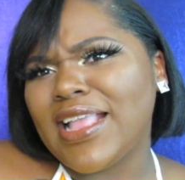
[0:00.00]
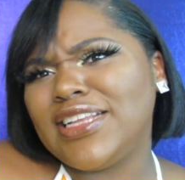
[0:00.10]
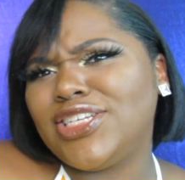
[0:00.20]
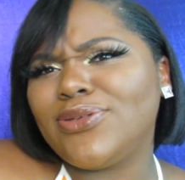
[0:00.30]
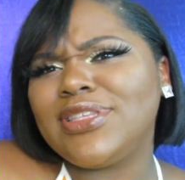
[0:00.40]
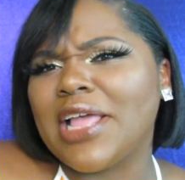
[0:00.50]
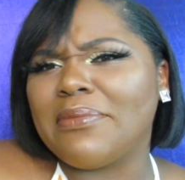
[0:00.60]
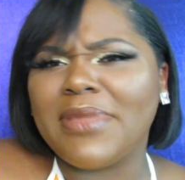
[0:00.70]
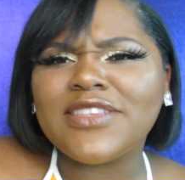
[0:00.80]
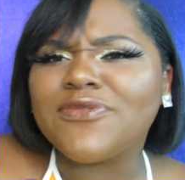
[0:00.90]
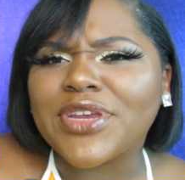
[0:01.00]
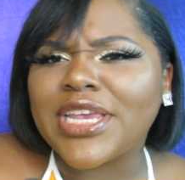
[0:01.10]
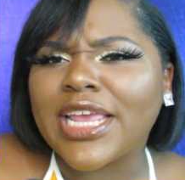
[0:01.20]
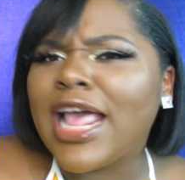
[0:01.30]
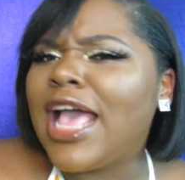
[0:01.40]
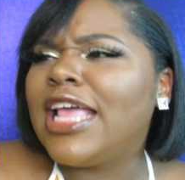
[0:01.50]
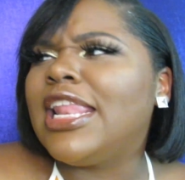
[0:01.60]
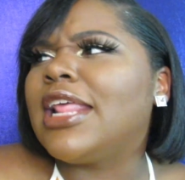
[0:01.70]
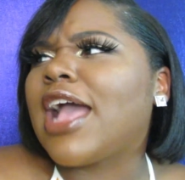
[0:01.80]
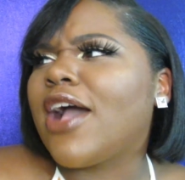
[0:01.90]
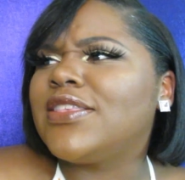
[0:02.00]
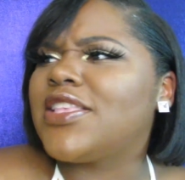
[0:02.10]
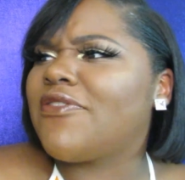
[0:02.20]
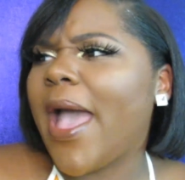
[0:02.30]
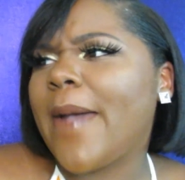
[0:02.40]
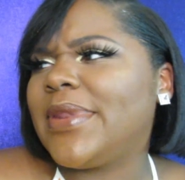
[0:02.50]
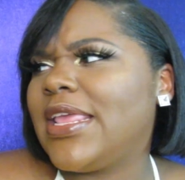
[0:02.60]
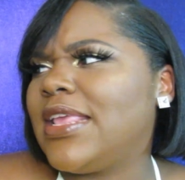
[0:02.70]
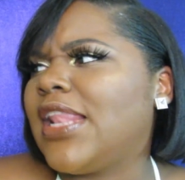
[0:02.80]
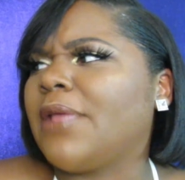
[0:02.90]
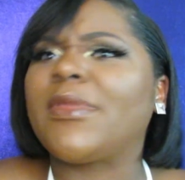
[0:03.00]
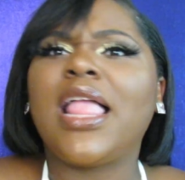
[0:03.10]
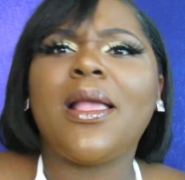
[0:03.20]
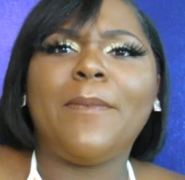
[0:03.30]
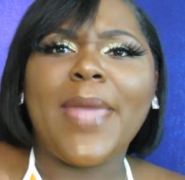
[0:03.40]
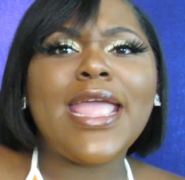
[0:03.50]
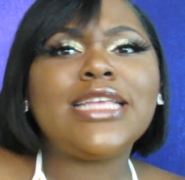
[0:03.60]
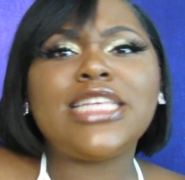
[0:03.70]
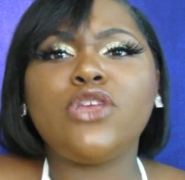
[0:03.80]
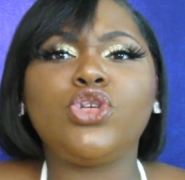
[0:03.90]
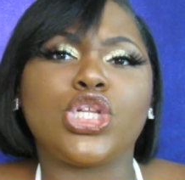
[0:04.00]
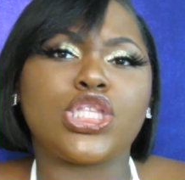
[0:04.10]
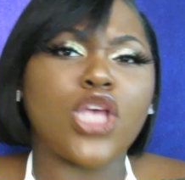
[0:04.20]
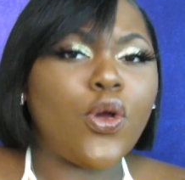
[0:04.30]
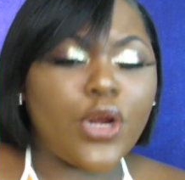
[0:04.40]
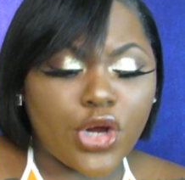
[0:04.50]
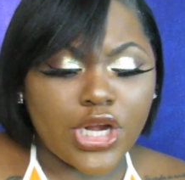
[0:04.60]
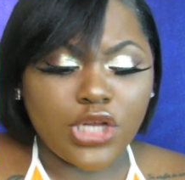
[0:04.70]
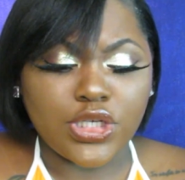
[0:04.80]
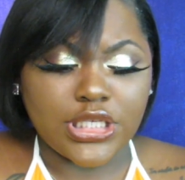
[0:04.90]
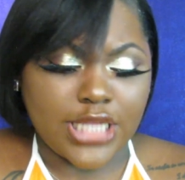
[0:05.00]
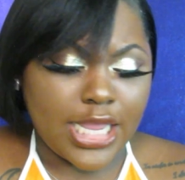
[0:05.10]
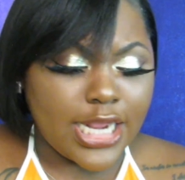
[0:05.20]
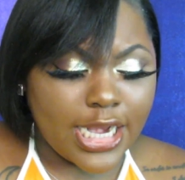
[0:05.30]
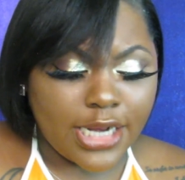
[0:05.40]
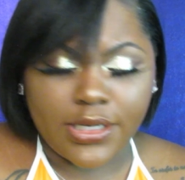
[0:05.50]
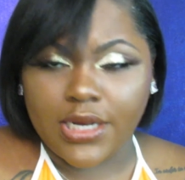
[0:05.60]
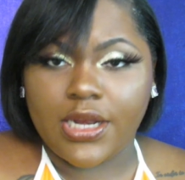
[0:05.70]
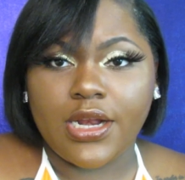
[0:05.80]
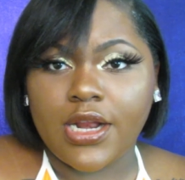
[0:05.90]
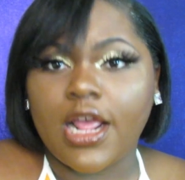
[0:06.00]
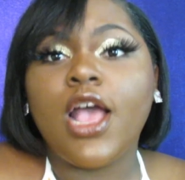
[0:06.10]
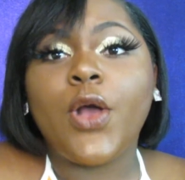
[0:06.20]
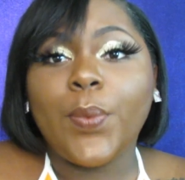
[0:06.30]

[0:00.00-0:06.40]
Jody's like best friend, then Kylie's stuff happening, and like, man, Shay, you shouldn't have told the girl they should stay out of that.